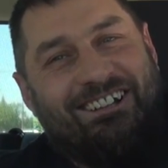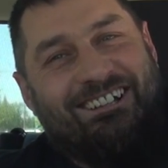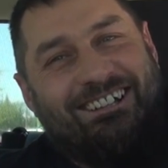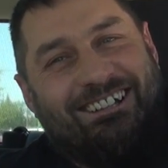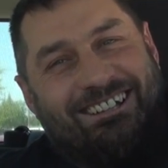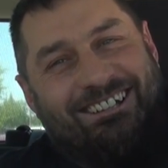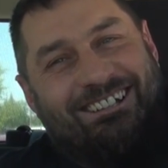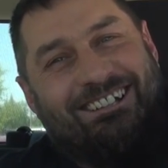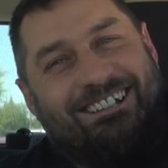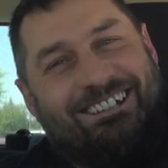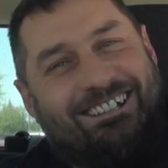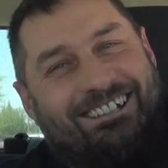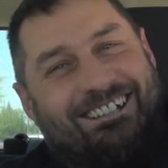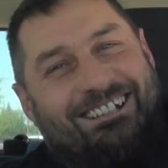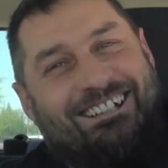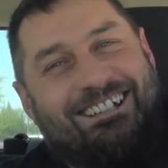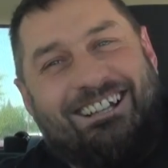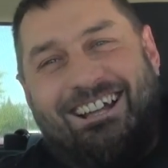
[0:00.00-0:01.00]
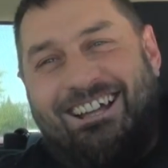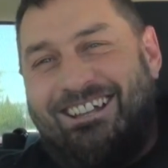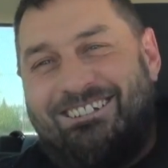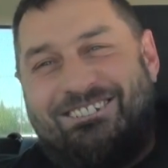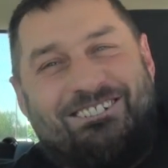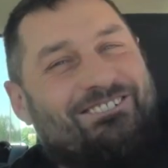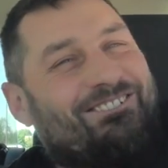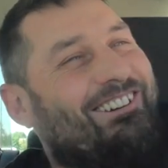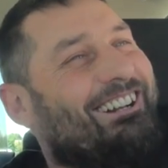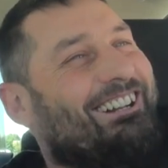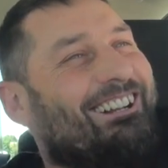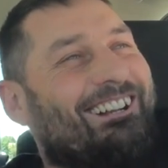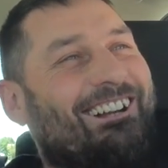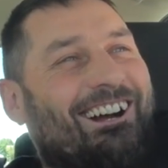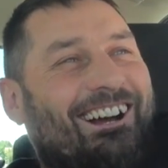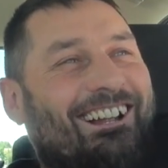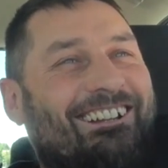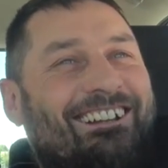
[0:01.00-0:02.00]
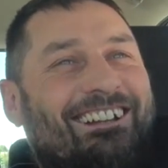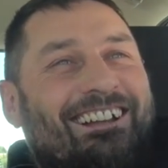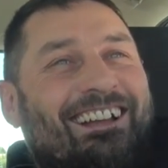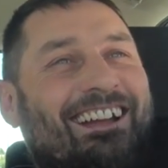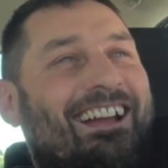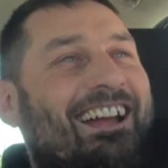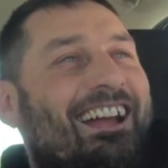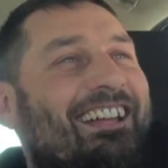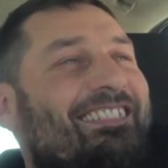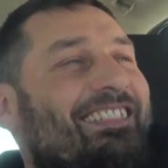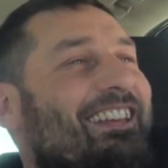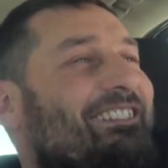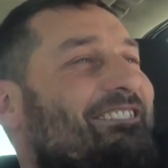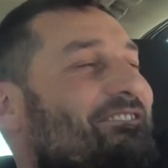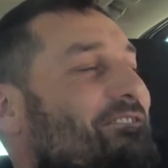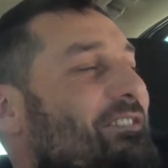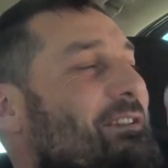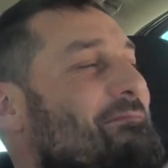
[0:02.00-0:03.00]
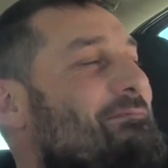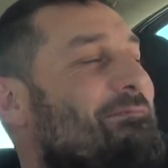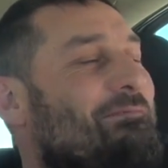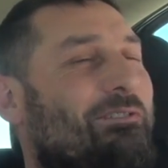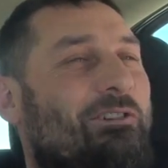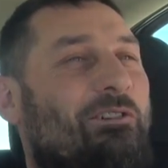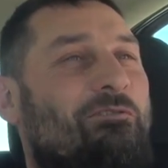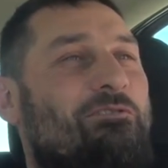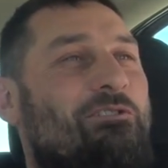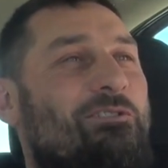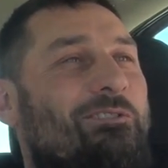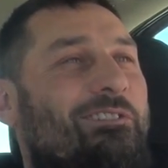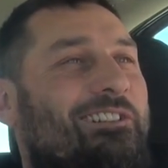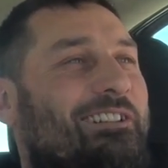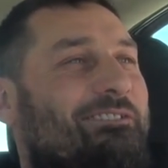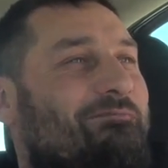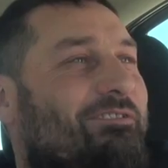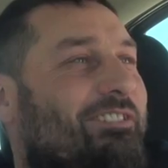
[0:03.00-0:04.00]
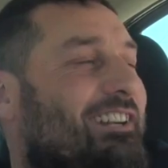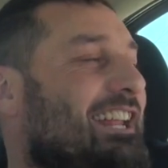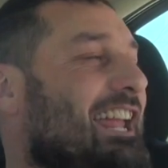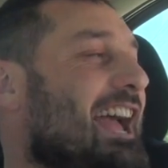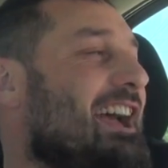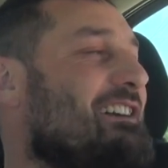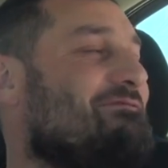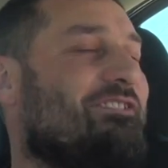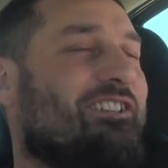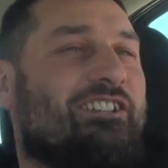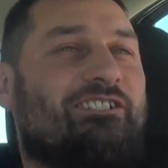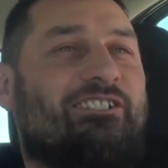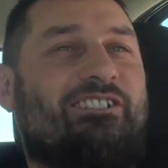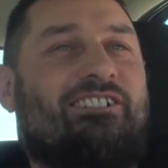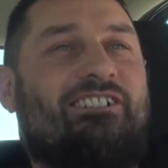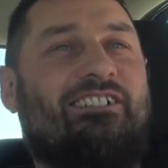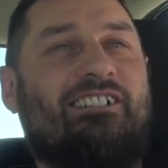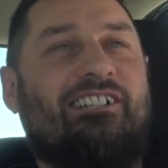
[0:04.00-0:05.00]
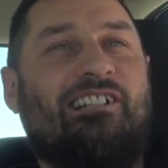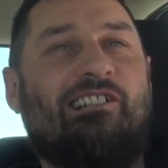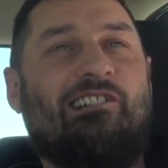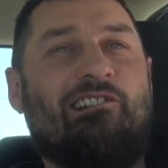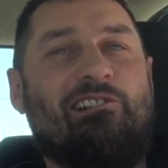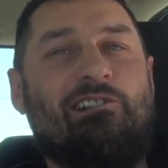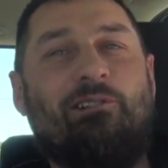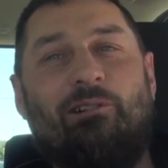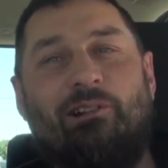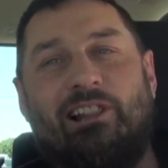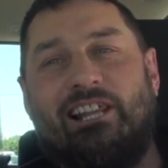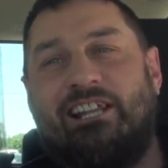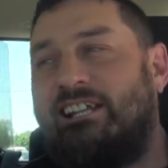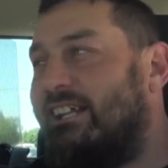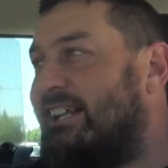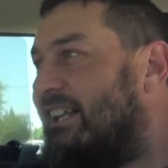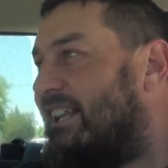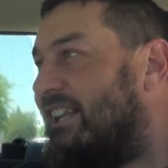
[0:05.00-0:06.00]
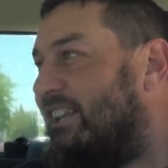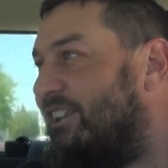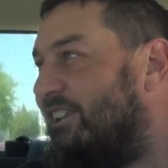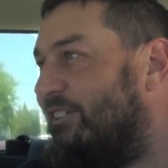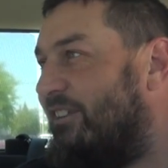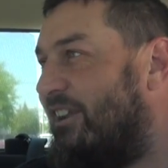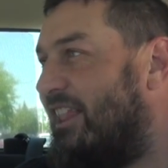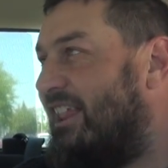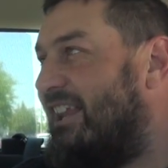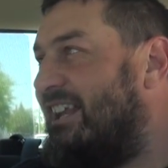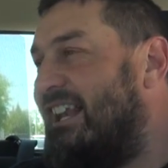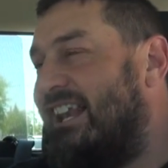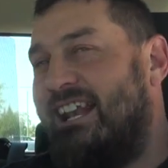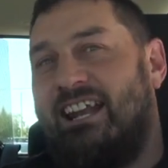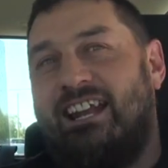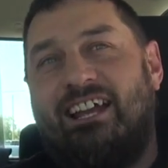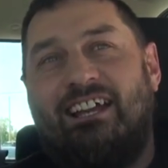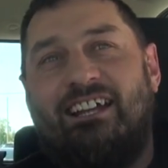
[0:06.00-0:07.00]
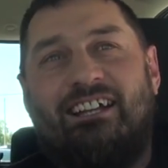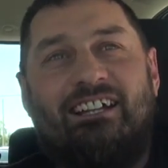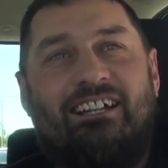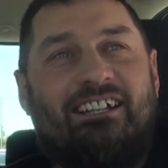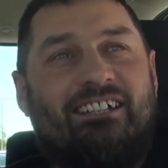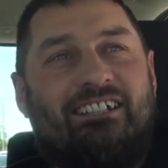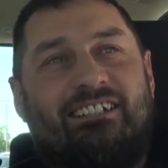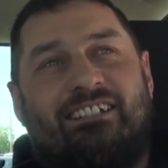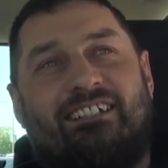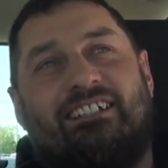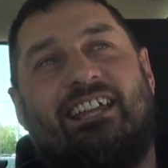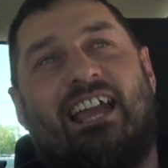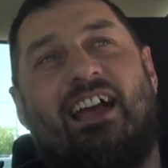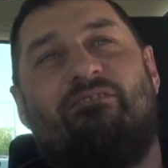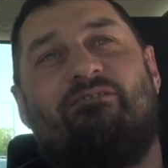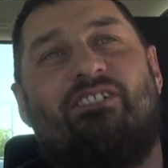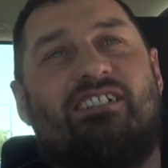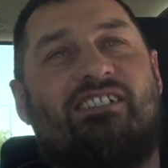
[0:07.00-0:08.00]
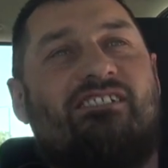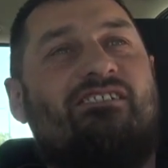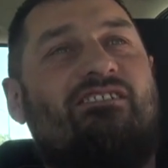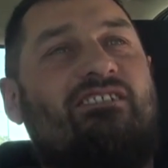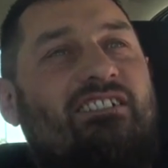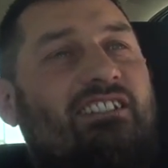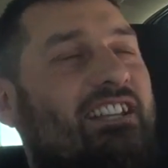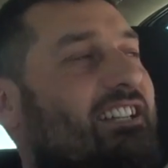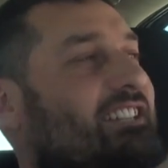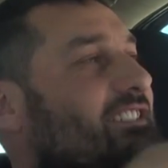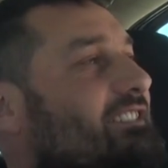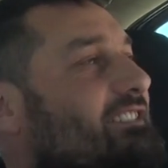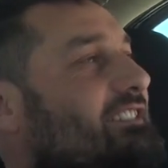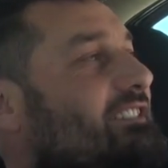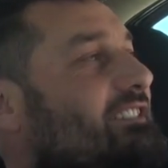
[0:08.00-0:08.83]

I swear to God. And then maybe we'll go noodling for catfish. Noodling. Noodling? Catfish noodling.